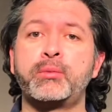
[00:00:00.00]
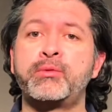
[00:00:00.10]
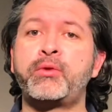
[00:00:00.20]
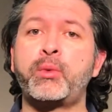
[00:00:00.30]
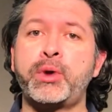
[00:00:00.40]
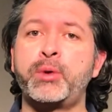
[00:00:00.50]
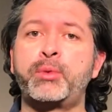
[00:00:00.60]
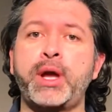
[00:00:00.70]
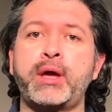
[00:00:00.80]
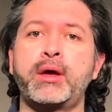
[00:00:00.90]
winter
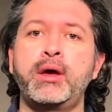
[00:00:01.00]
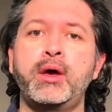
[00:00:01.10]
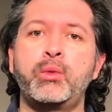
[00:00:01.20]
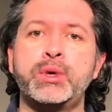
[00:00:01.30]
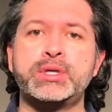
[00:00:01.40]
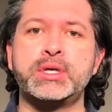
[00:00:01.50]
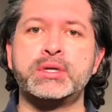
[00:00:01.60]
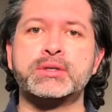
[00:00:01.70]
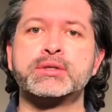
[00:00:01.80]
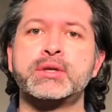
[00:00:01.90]
break, which
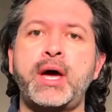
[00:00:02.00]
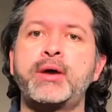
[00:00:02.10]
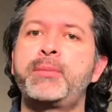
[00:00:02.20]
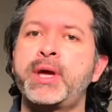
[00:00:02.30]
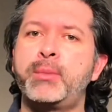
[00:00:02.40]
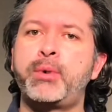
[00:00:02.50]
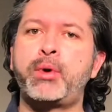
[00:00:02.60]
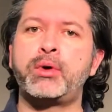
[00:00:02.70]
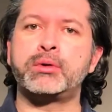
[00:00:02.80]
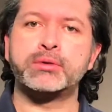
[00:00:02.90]
is how to make a bow
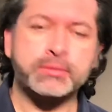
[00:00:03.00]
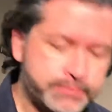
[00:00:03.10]
hold.